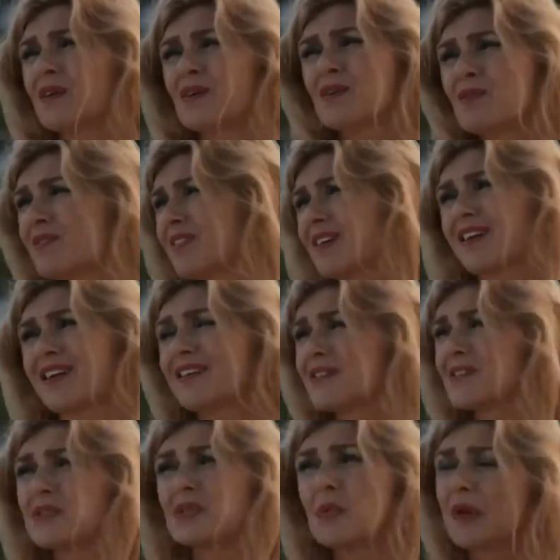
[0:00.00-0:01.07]
ends up warning
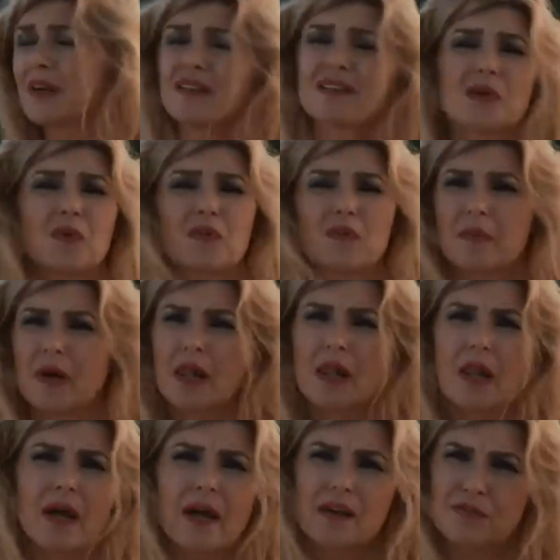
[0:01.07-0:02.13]
Annie that the documentary
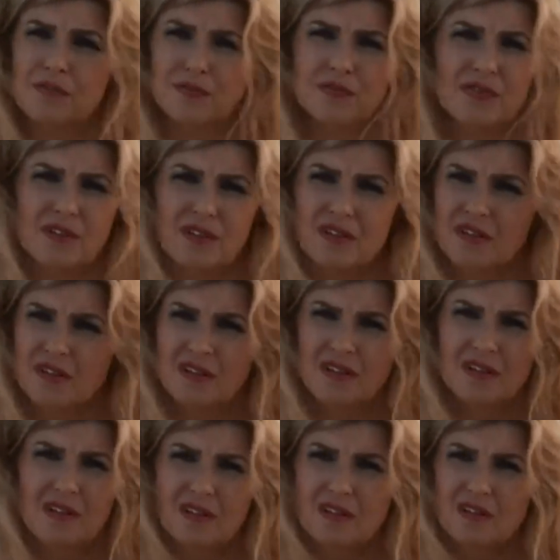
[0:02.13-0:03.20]
could harm her
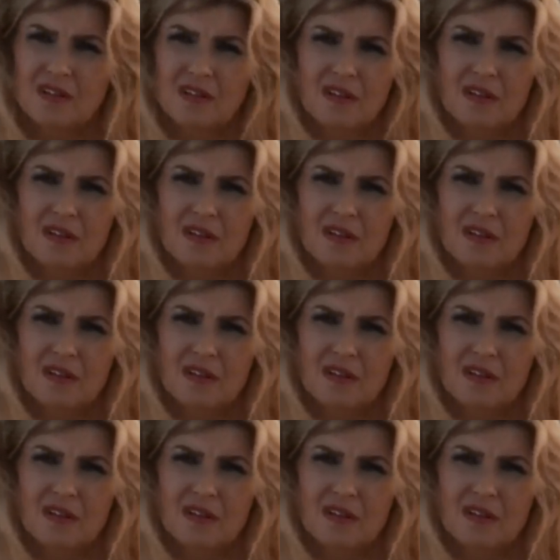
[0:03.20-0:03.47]
reputation.